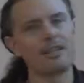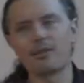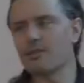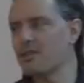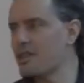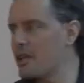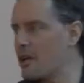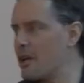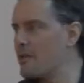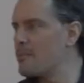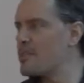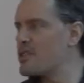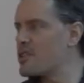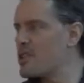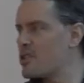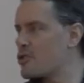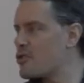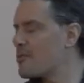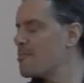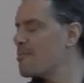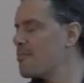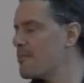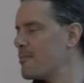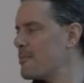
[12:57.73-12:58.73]

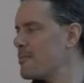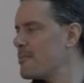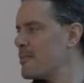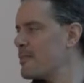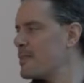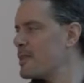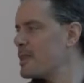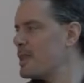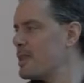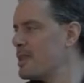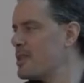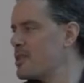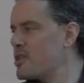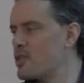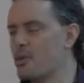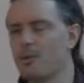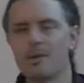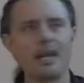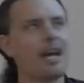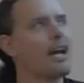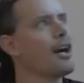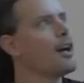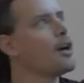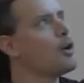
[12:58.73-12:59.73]
decomposition. So
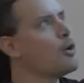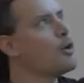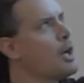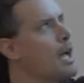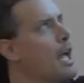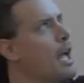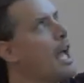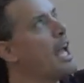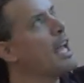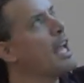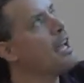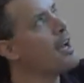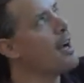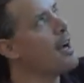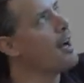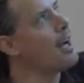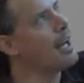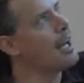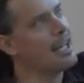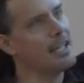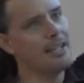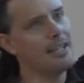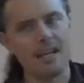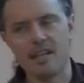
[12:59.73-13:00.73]
now AI,